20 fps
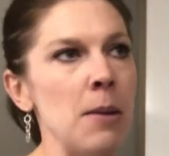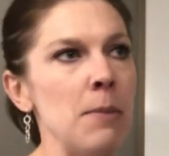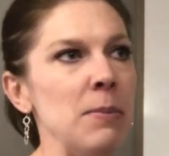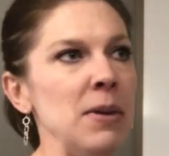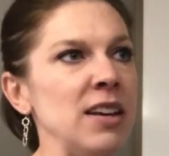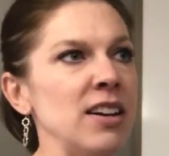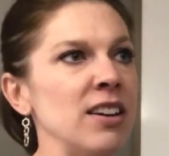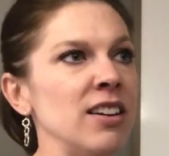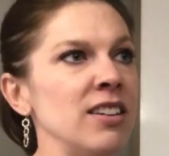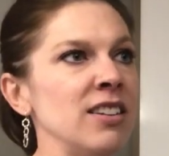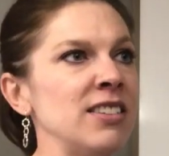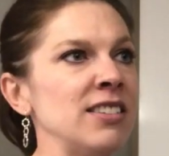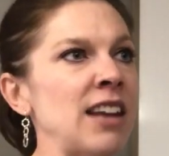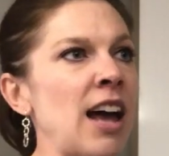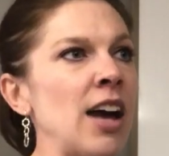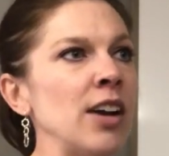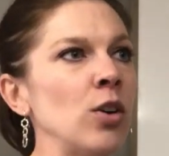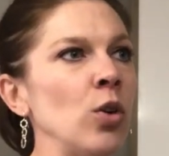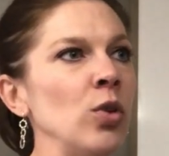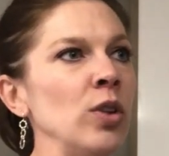because
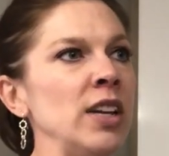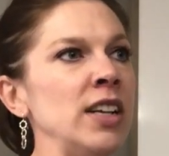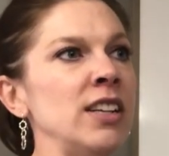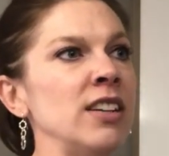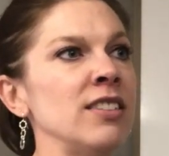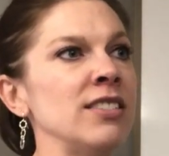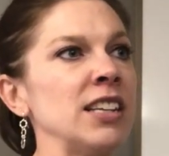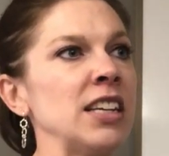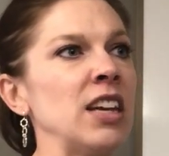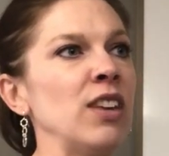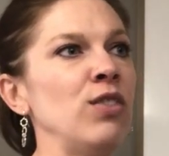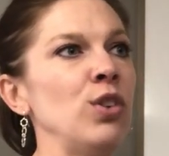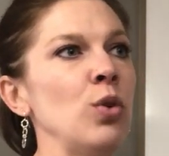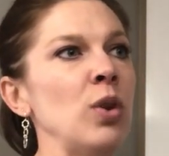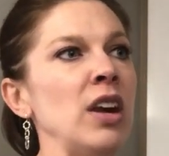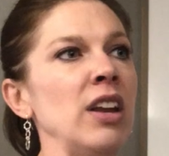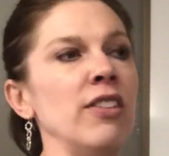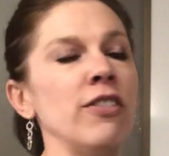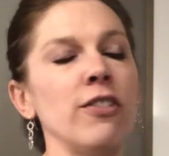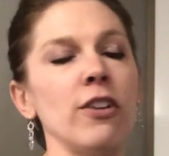not only does it give you
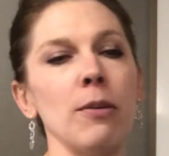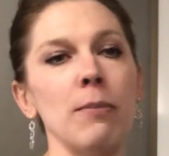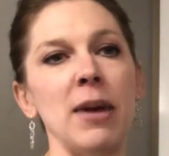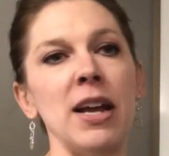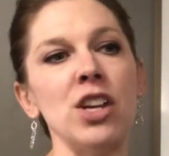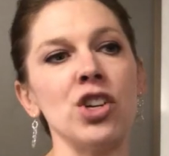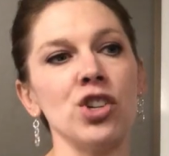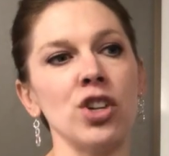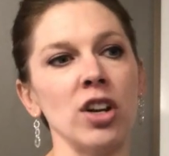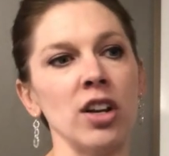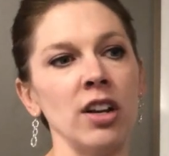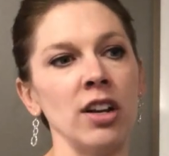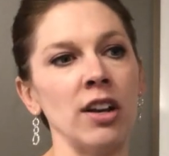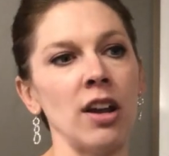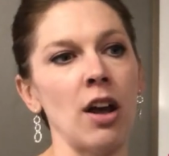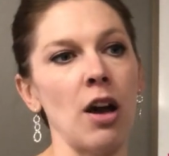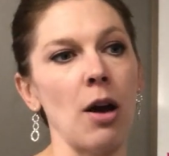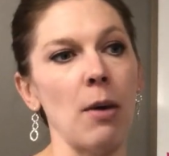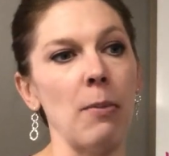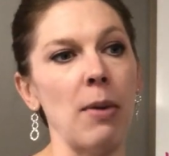information
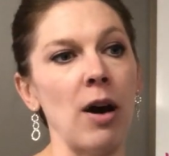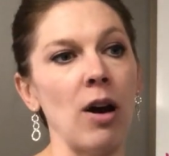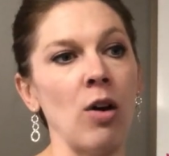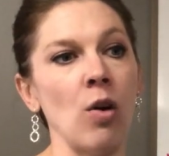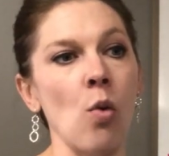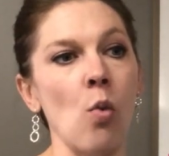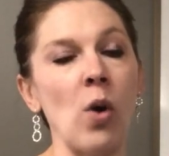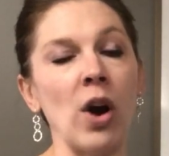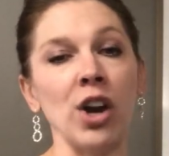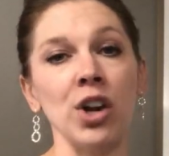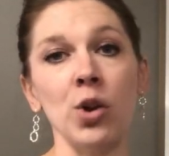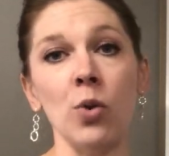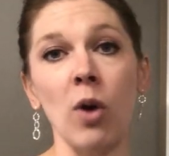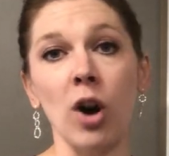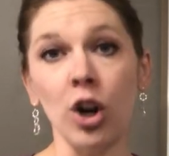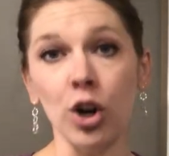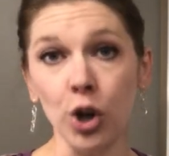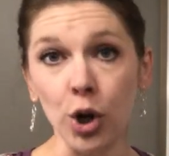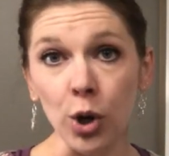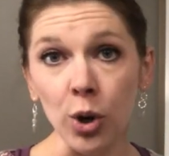about where you
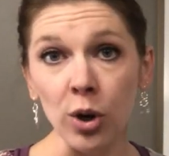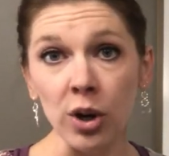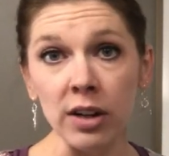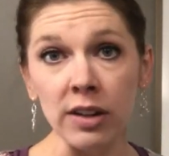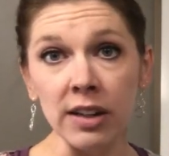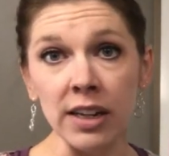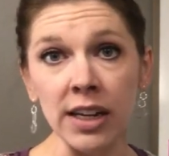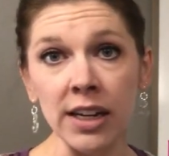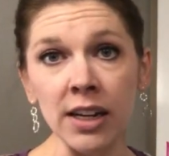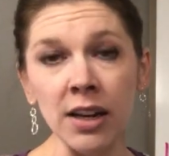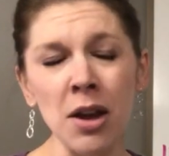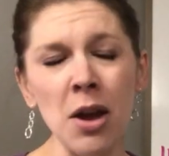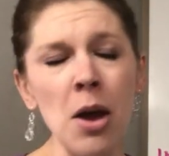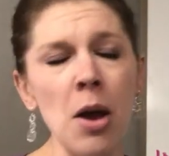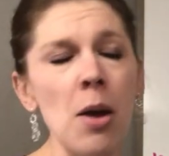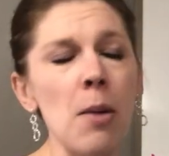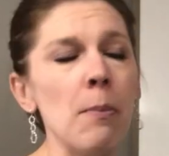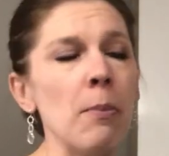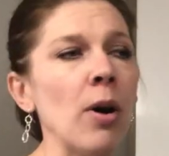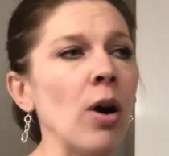are currently,
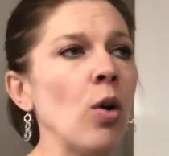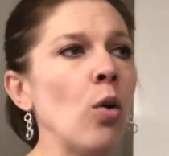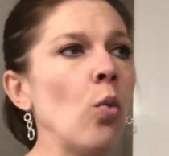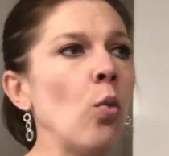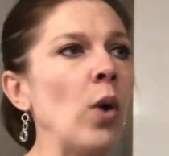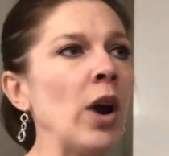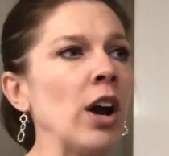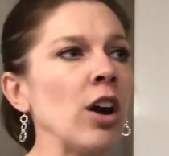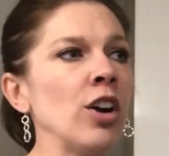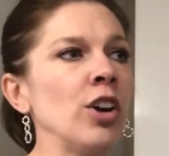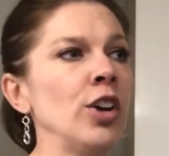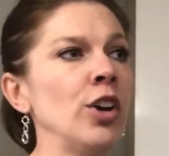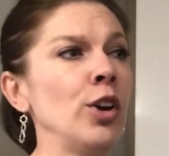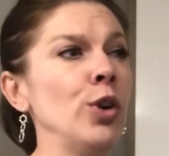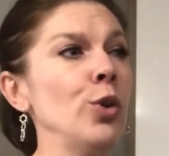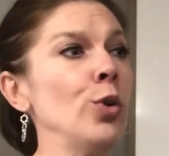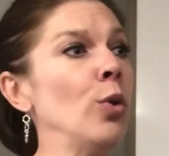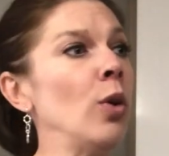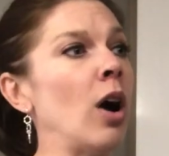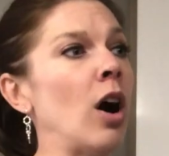but where
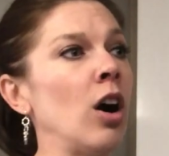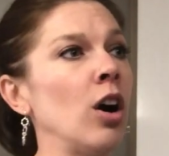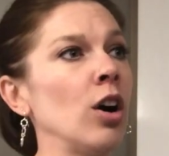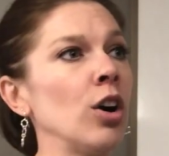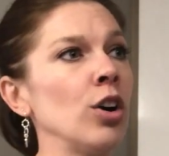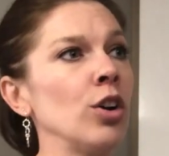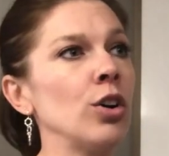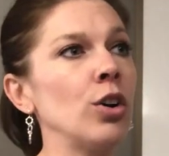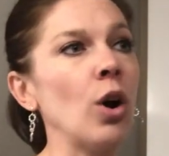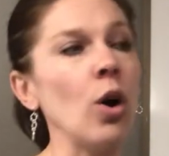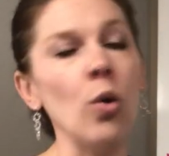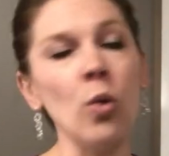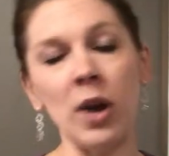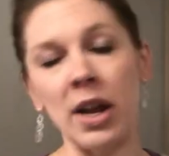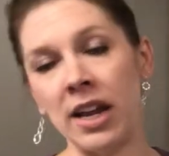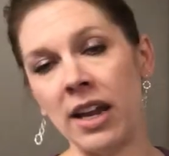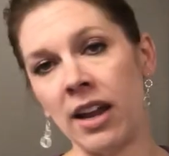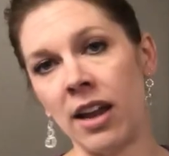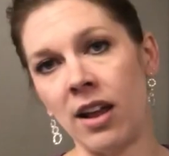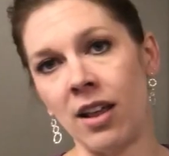you are
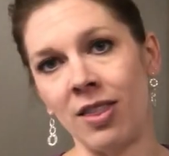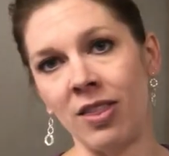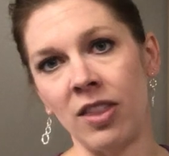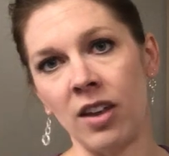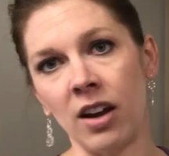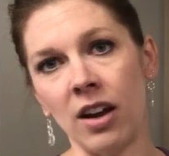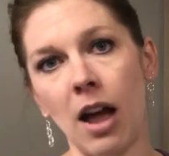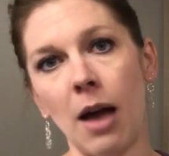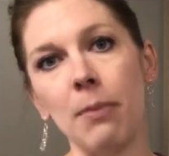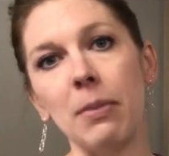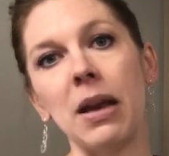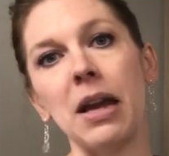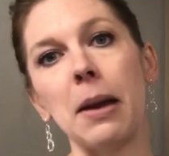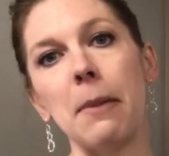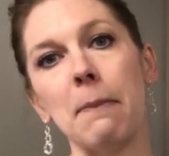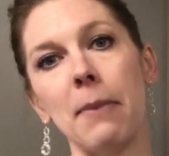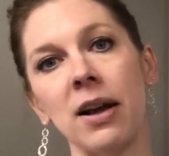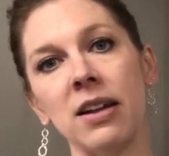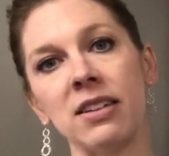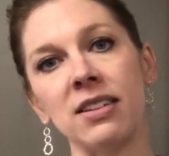going in the
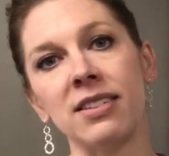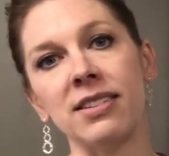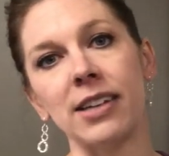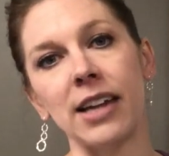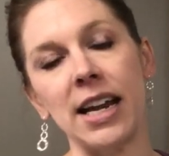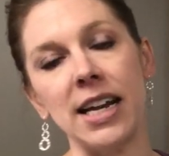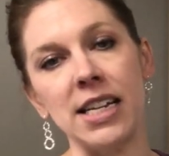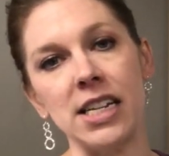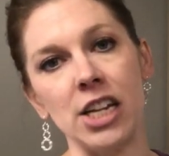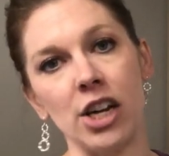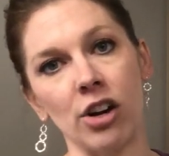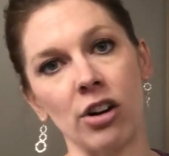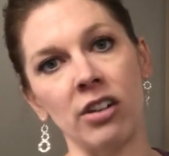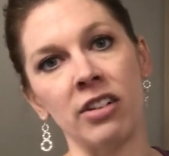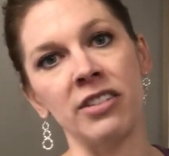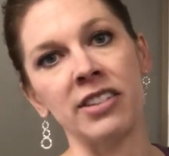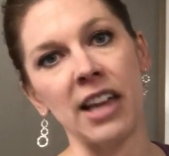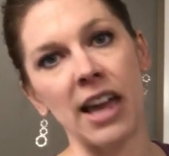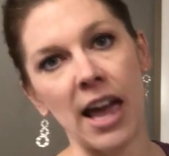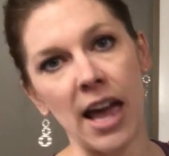coming months and
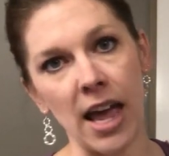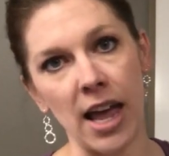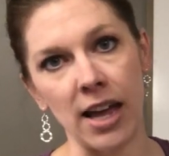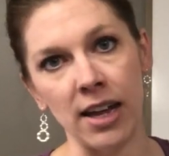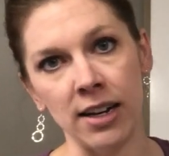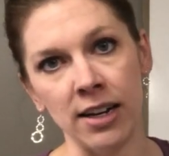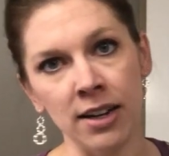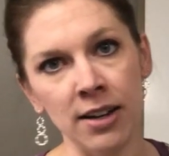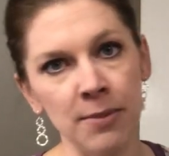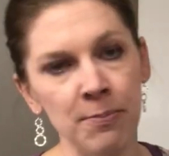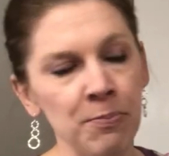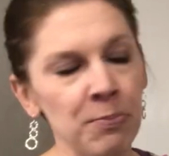years ahead.